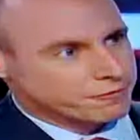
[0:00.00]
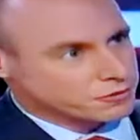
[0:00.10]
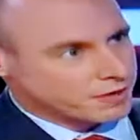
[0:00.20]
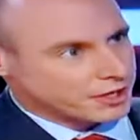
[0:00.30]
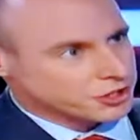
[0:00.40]

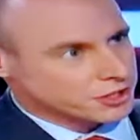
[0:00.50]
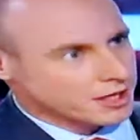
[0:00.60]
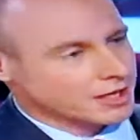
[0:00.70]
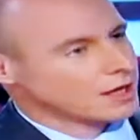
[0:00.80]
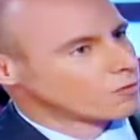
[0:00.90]
food
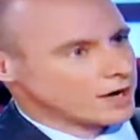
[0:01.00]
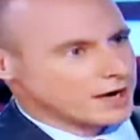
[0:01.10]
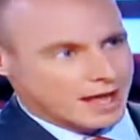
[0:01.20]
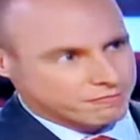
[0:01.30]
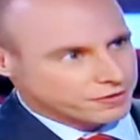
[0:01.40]
rationing,
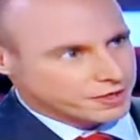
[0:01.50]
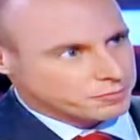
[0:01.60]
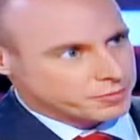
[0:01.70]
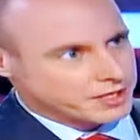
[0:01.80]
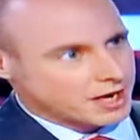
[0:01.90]
when everything
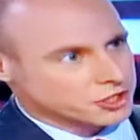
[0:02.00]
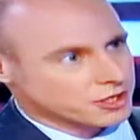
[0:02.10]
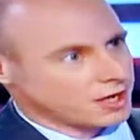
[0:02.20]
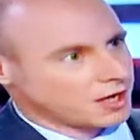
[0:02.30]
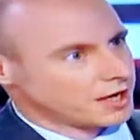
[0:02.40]
had been
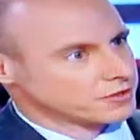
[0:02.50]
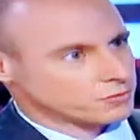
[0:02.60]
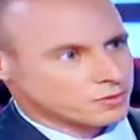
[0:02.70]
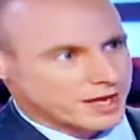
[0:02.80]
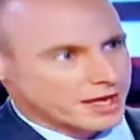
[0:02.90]

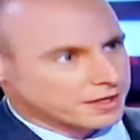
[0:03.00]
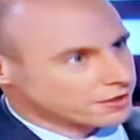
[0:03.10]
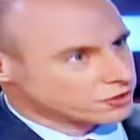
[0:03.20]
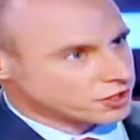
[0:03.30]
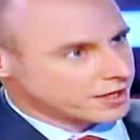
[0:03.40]
nationalised, when we had
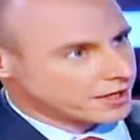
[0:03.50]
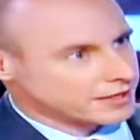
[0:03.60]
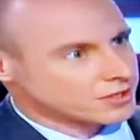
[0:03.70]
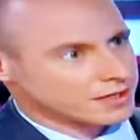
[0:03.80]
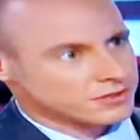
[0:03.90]
hugely
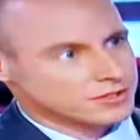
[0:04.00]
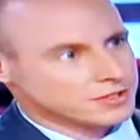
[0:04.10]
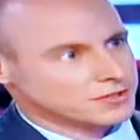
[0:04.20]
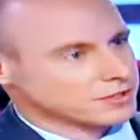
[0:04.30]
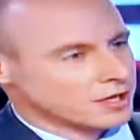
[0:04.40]
high
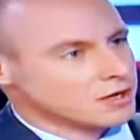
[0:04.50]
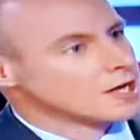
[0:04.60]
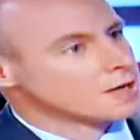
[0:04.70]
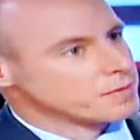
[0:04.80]
taxes, you know,